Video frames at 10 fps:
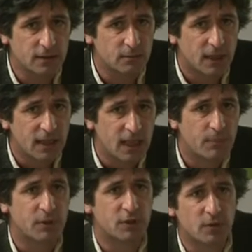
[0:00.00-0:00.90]
to them, they
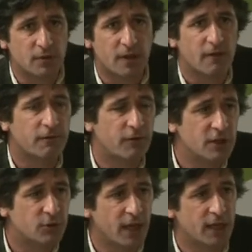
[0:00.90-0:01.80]
produce
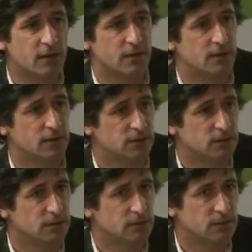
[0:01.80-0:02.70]
fridge raiders.
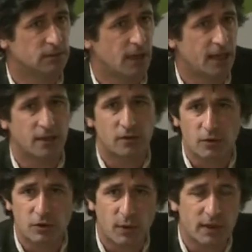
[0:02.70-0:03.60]
I don't
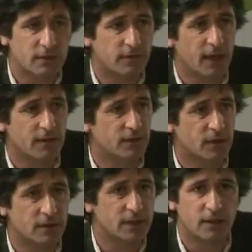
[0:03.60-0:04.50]
know, 25,
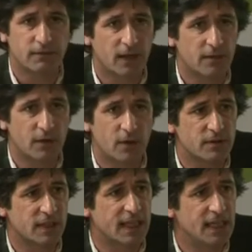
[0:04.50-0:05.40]
35
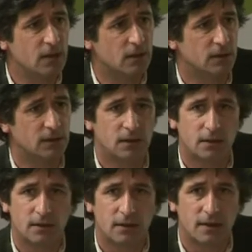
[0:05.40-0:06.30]
euros a kilo,
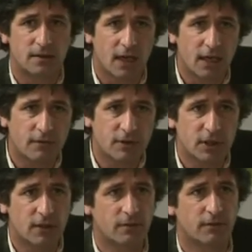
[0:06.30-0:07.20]
designed for
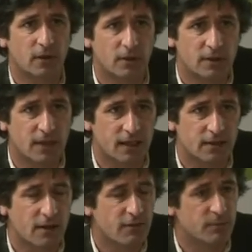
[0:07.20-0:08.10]
children for lunch
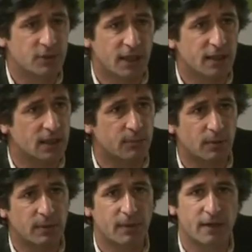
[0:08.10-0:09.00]
snacks. From chicken, they
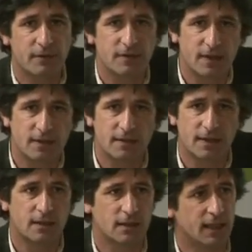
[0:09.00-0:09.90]
probably pay for 60
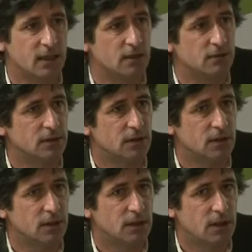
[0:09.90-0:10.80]
cents a kilo.
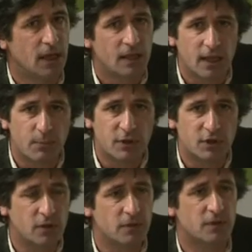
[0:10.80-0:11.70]
They
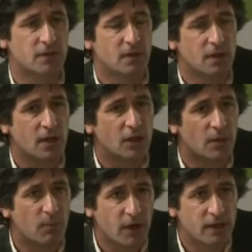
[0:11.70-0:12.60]
produce
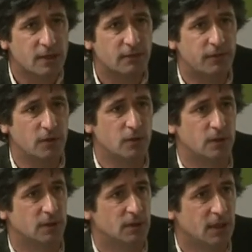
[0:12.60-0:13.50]
commodity
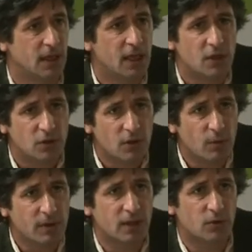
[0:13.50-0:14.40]
food. Do you know
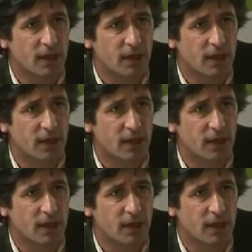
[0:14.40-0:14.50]
what